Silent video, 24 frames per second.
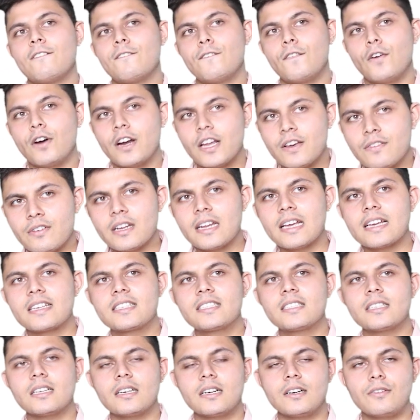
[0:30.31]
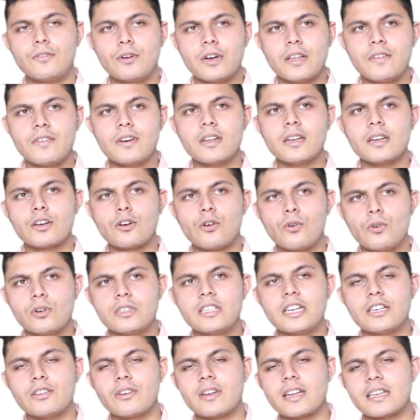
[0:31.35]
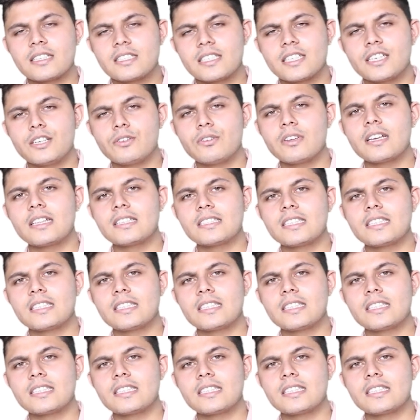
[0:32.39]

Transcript: whatever uh, whatever code that you're executing